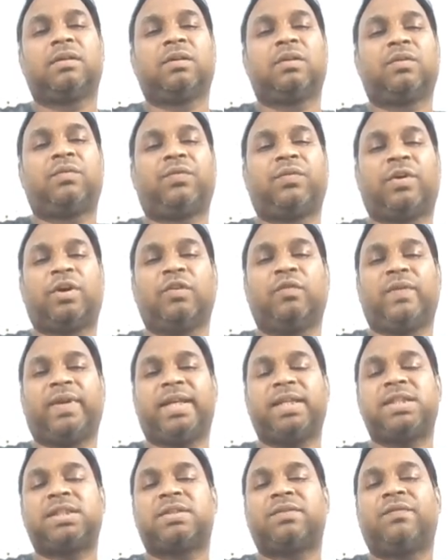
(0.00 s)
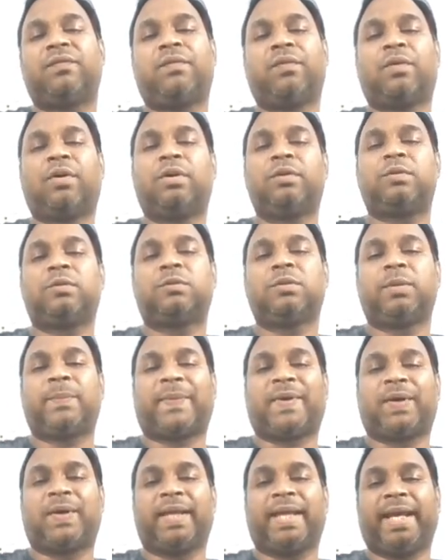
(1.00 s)
for which 4 to the
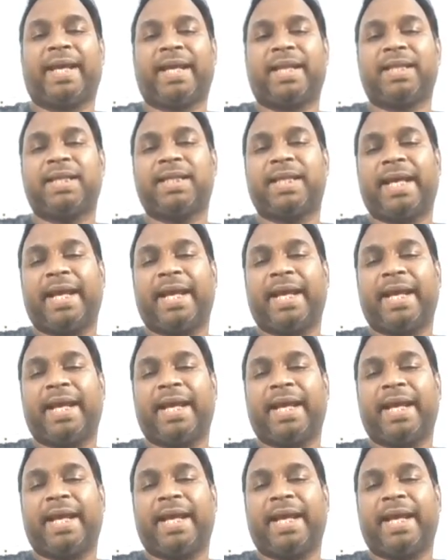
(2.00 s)
power n